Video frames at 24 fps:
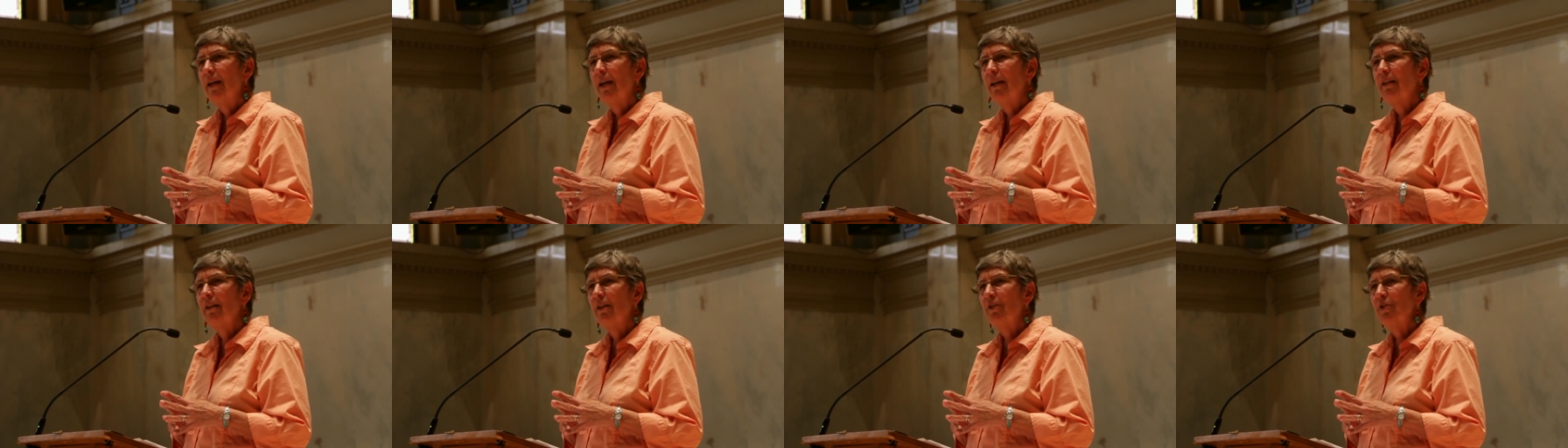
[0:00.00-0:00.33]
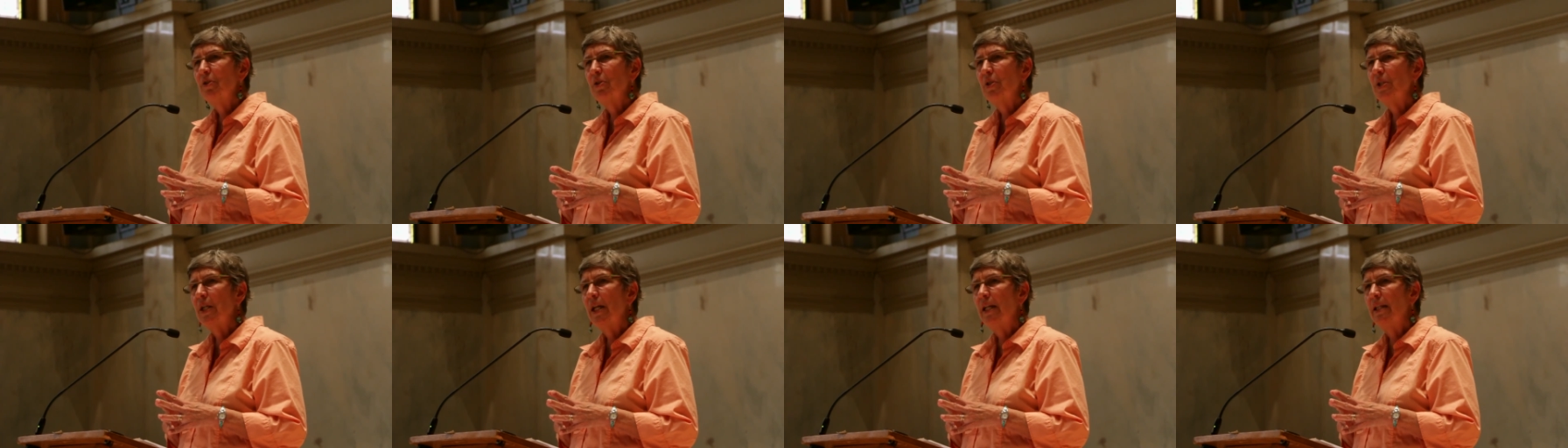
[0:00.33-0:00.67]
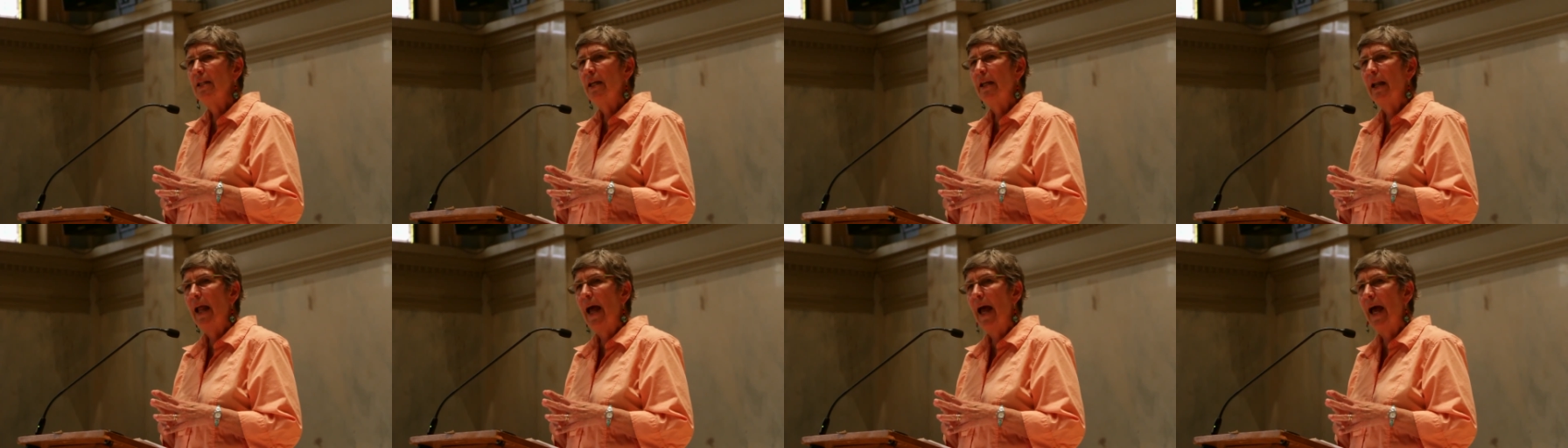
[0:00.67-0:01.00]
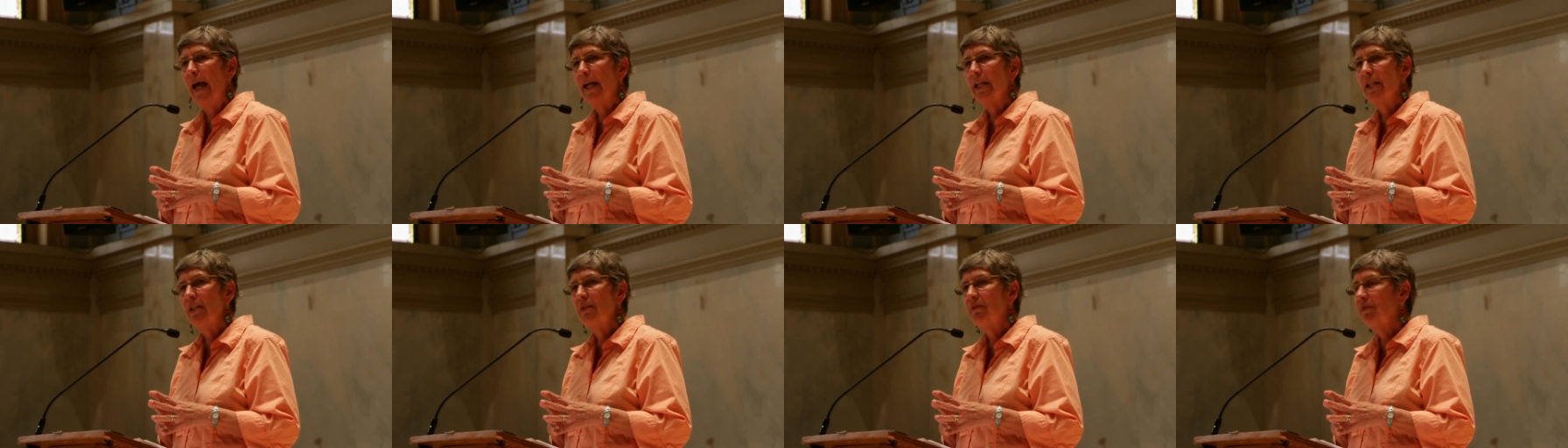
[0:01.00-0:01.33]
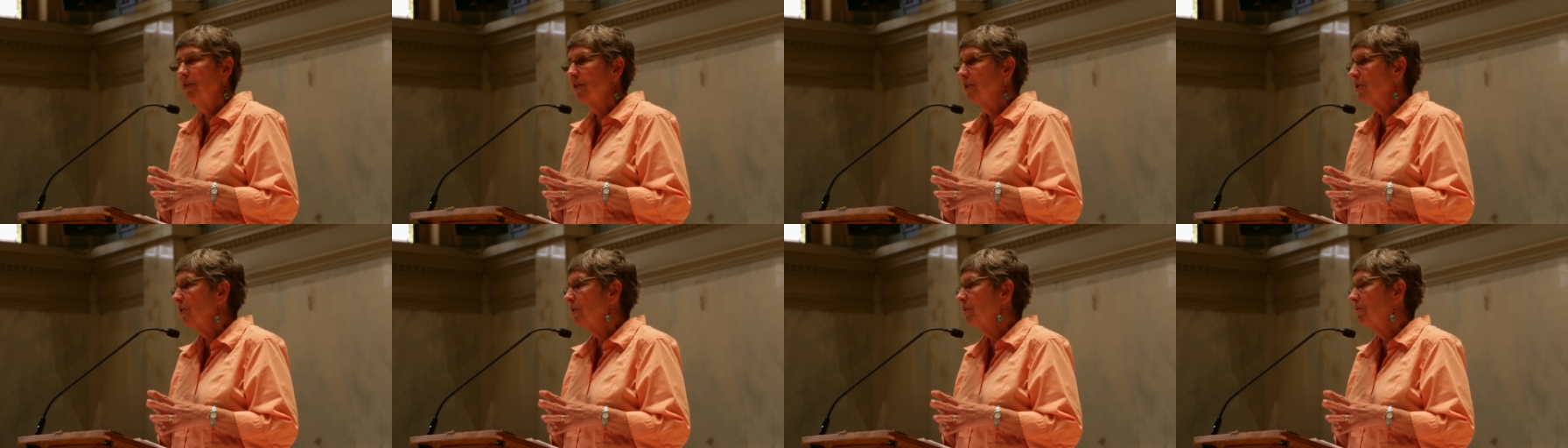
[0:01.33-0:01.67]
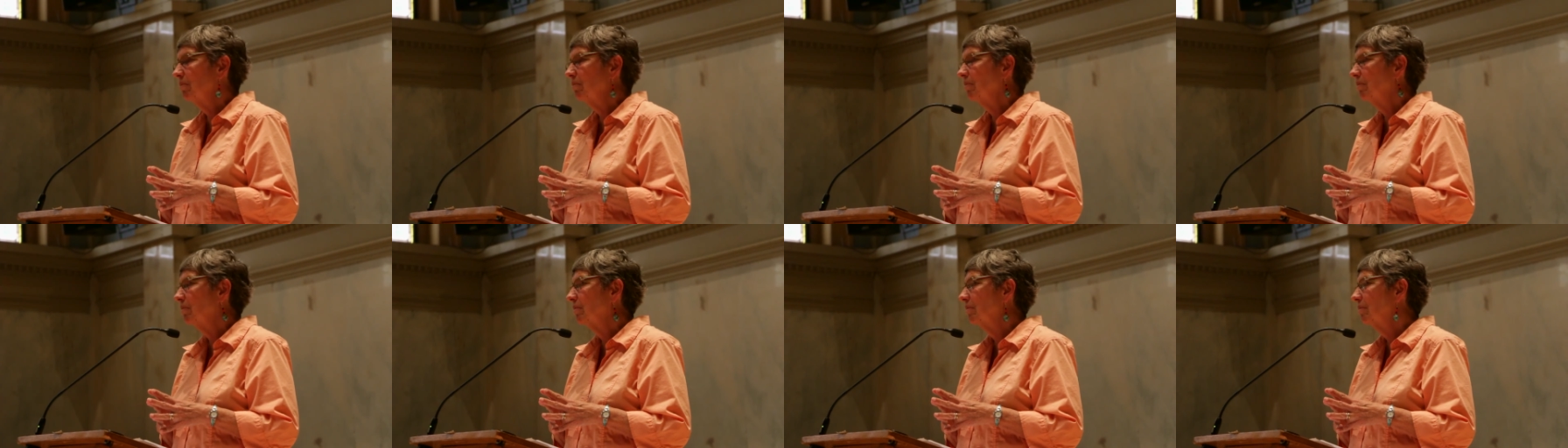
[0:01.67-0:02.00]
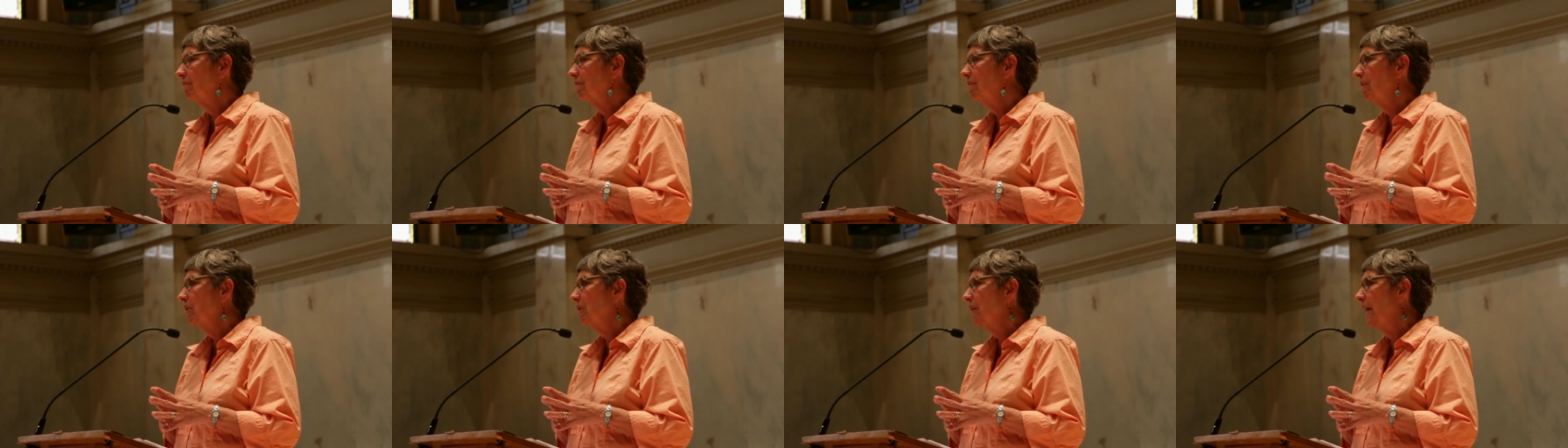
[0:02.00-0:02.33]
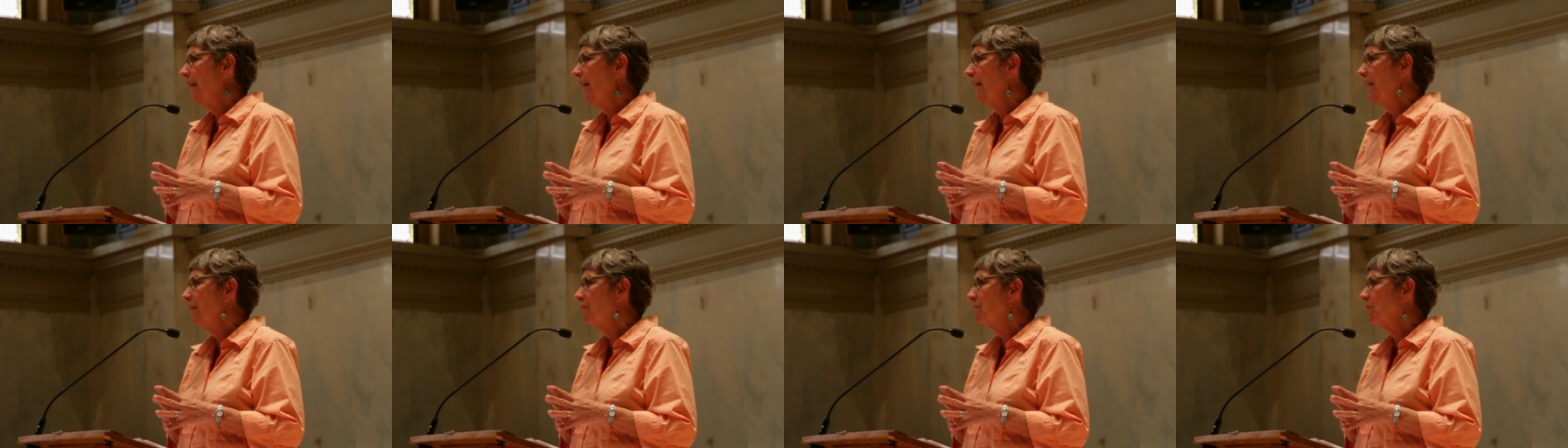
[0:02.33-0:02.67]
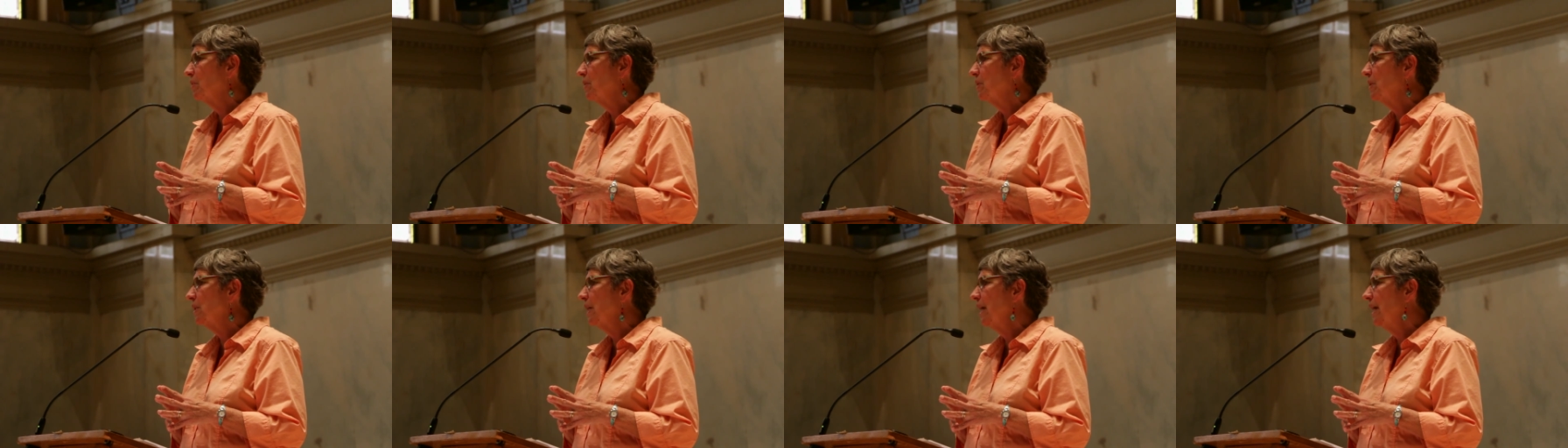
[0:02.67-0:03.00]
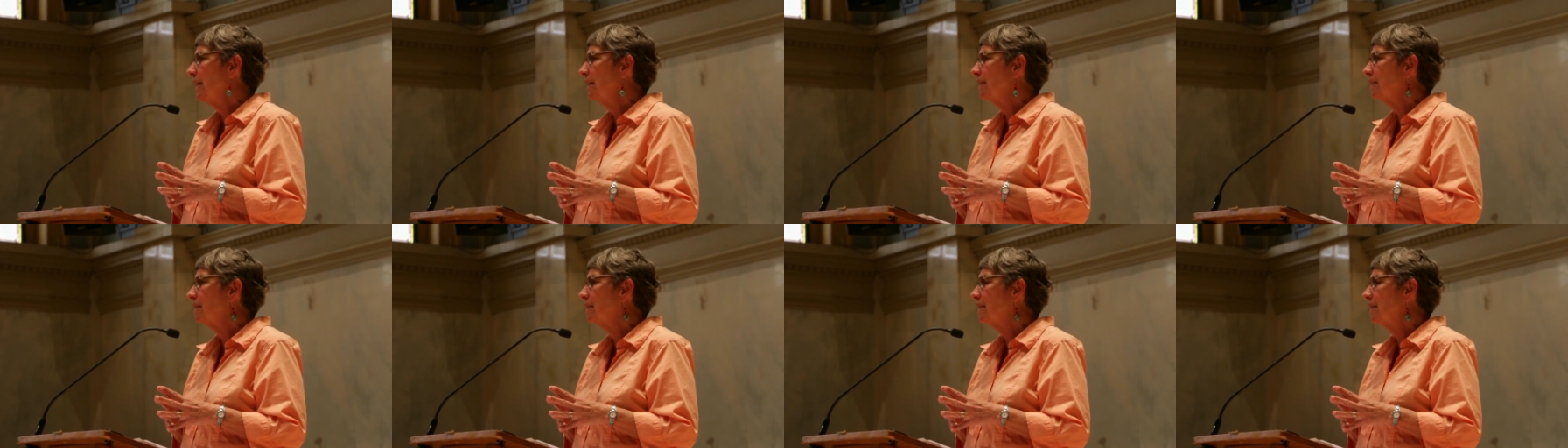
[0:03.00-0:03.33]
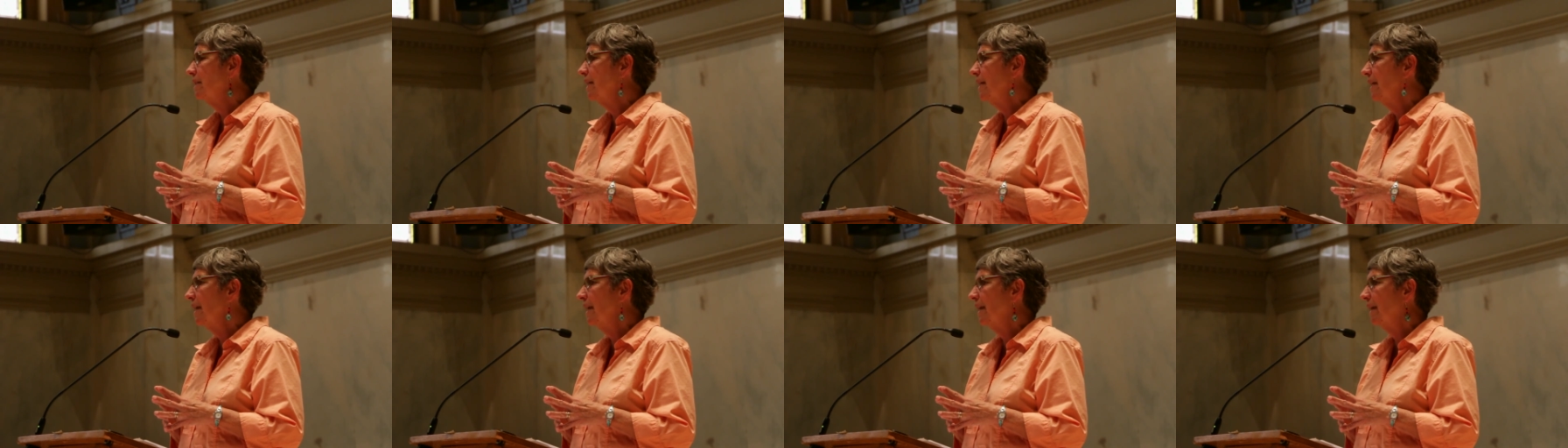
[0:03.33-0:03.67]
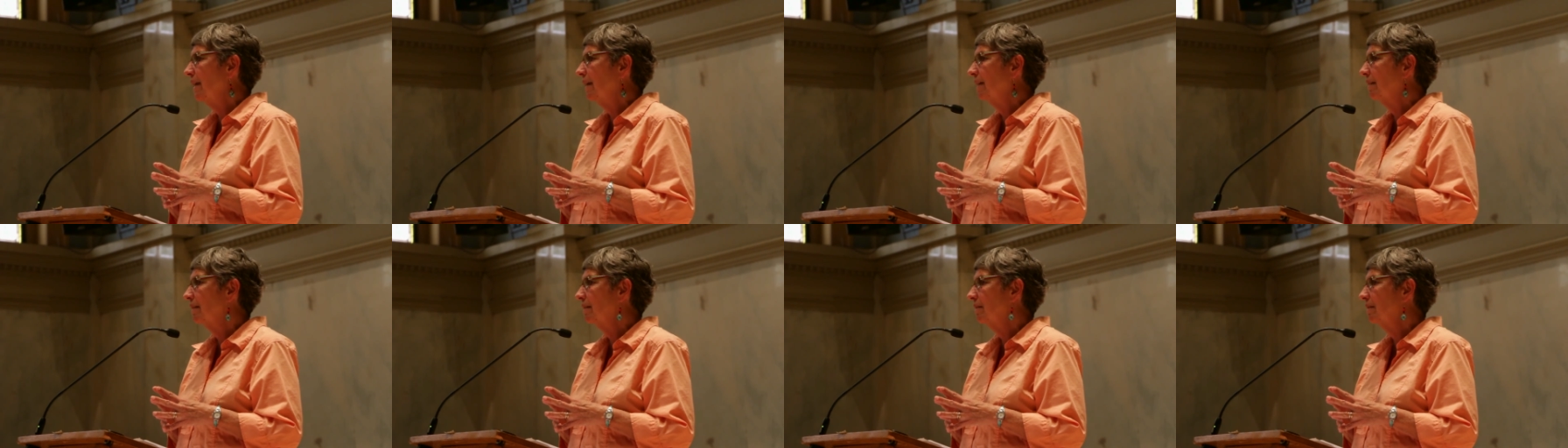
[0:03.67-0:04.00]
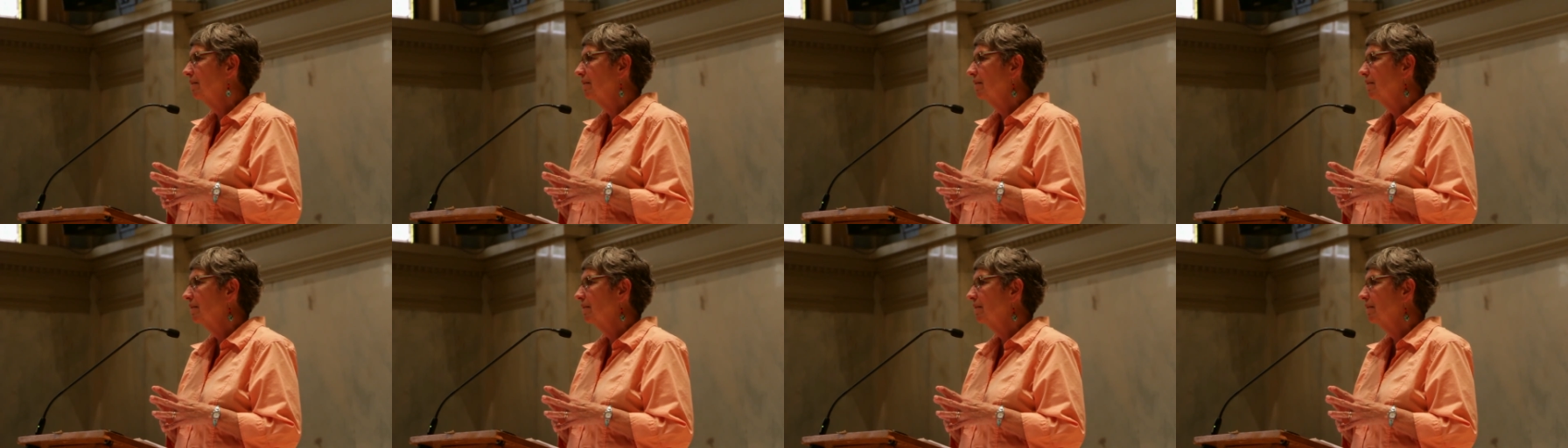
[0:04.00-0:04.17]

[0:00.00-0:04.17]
And understand that activism is 80% seeing